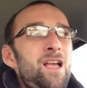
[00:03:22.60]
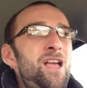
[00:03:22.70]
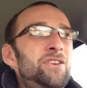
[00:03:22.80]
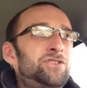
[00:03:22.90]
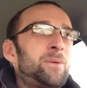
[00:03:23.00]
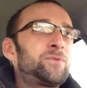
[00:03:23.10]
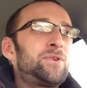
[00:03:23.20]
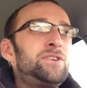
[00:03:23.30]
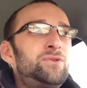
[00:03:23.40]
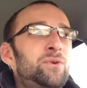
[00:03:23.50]
it jumps
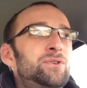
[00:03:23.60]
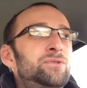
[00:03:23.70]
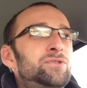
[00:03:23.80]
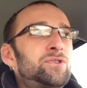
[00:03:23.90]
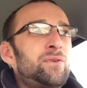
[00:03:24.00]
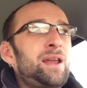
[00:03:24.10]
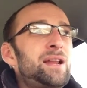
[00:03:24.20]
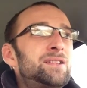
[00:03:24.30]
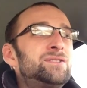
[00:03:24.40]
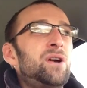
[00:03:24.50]
right to a new screen.
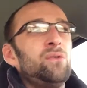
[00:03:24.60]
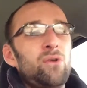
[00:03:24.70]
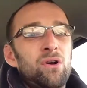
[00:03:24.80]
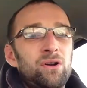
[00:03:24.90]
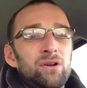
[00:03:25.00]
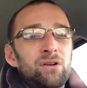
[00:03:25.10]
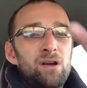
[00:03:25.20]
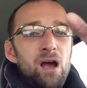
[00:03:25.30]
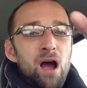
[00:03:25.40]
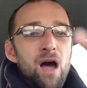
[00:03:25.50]
It's no longer
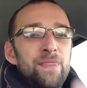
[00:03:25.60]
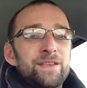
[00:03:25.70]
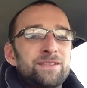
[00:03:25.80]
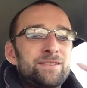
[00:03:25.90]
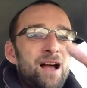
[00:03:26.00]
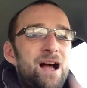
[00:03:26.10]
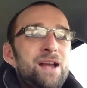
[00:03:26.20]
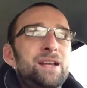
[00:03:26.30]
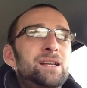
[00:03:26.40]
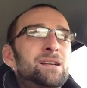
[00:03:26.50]
on the
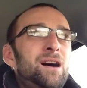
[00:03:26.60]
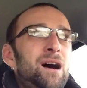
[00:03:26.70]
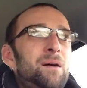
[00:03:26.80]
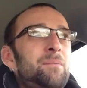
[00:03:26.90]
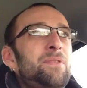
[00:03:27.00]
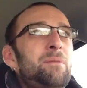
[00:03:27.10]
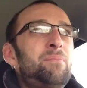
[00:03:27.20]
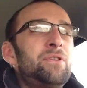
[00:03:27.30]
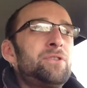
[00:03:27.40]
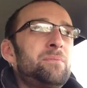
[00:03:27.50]
side. They
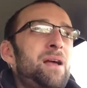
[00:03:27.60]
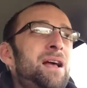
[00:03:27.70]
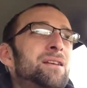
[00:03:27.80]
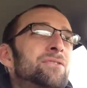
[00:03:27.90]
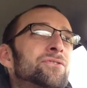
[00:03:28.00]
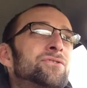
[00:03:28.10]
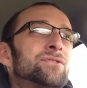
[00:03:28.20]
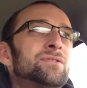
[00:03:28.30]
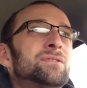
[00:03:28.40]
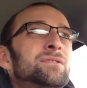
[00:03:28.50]
put them
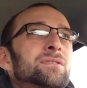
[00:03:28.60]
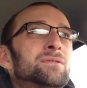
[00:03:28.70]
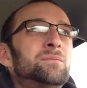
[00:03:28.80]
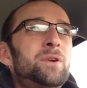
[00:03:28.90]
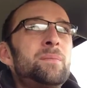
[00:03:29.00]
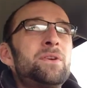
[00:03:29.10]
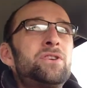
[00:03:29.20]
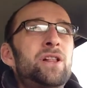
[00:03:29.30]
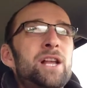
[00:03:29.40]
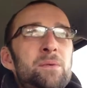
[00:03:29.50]
as pretty
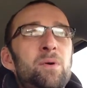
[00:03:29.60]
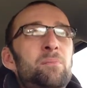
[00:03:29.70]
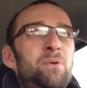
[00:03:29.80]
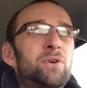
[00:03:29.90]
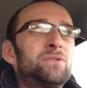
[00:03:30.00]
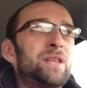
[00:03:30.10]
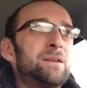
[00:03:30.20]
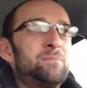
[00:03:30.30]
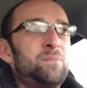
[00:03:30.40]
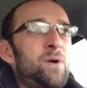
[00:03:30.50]
much clickable
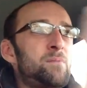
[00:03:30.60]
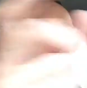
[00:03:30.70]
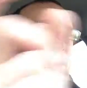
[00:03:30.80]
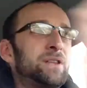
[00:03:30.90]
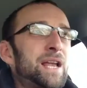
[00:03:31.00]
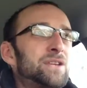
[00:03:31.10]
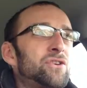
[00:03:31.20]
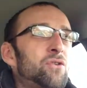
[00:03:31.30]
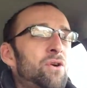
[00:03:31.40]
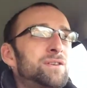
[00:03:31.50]
bookmark links
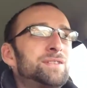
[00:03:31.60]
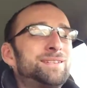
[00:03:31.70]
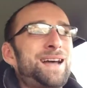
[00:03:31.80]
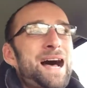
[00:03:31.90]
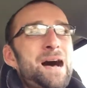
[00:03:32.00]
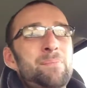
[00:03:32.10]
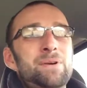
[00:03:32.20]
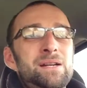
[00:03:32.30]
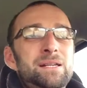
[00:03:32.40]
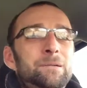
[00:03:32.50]
across the top,
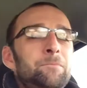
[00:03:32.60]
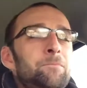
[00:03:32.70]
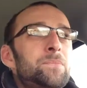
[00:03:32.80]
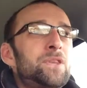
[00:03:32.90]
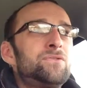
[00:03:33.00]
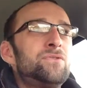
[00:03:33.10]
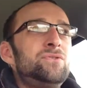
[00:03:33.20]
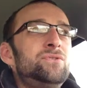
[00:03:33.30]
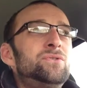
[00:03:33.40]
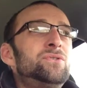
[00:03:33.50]
so
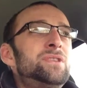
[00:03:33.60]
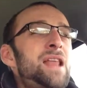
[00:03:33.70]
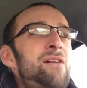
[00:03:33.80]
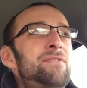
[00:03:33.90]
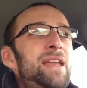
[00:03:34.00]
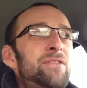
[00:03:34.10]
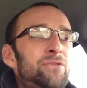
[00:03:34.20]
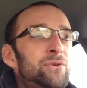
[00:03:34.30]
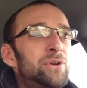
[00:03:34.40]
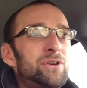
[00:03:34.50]
you navigate
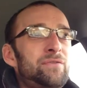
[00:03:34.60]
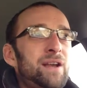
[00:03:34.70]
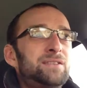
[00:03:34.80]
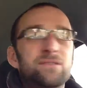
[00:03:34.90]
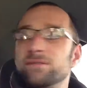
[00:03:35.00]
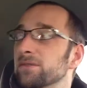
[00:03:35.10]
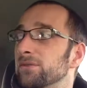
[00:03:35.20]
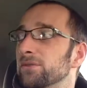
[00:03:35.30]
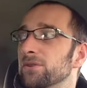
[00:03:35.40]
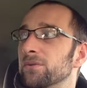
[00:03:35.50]
through your devices and
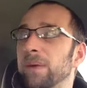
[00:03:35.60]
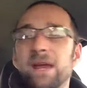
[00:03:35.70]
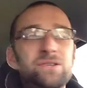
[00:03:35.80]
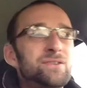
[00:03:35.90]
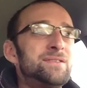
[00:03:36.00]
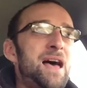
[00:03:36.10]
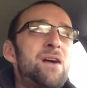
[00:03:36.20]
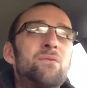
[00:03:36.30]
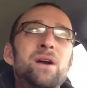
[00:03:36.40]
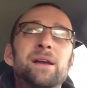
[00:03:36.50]
through your pages
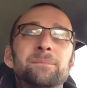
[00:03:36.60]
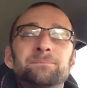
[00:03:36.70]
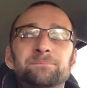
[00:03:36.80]
that way,